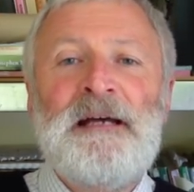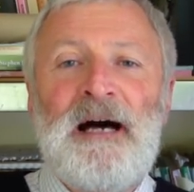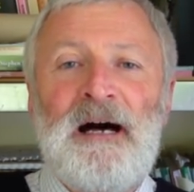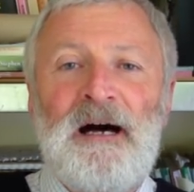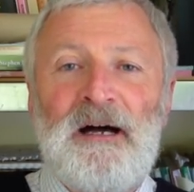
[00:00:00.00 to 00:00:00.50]

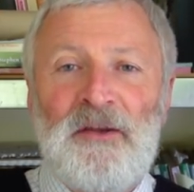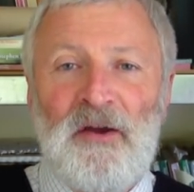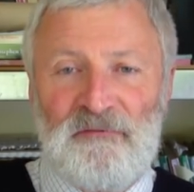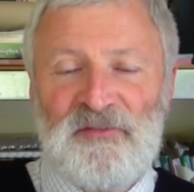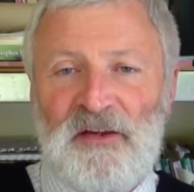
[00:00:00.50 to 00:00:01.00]
Uh, and
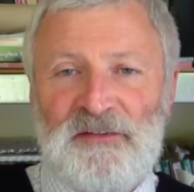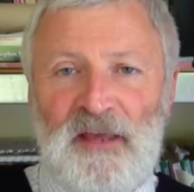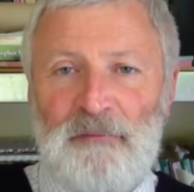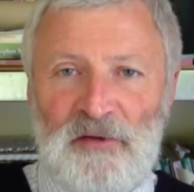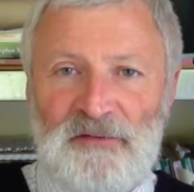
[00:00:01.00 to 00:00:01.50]
I emphasize
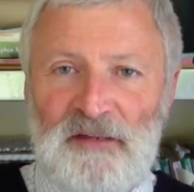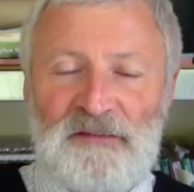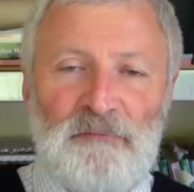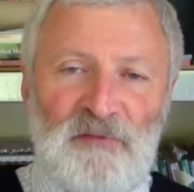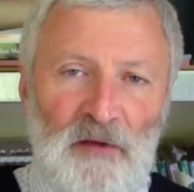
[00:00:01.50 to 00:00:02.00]
that because there's
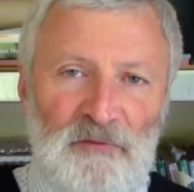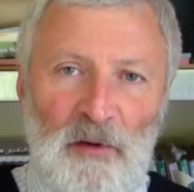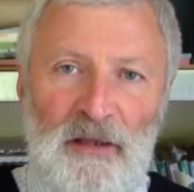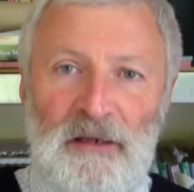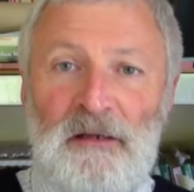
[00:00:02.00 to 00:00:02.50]
sometimes
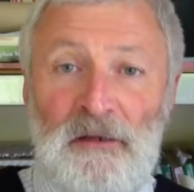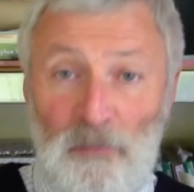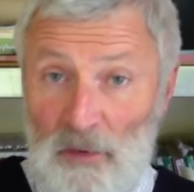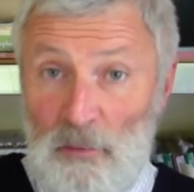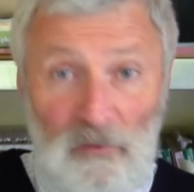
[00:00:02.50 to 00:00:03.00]
where
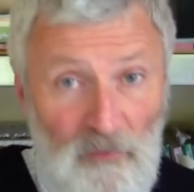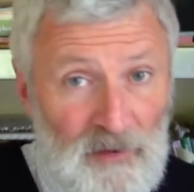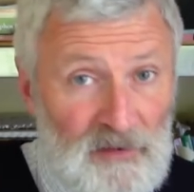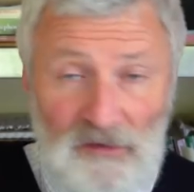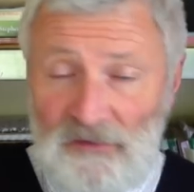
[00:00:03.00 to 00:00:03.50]
we will
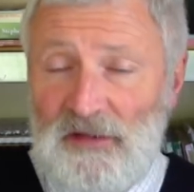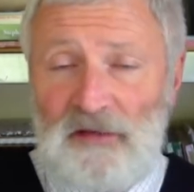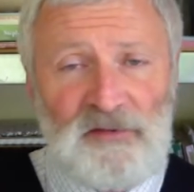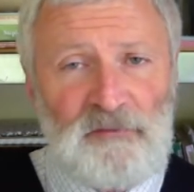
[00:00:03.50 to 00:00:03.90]
repeat ourselves,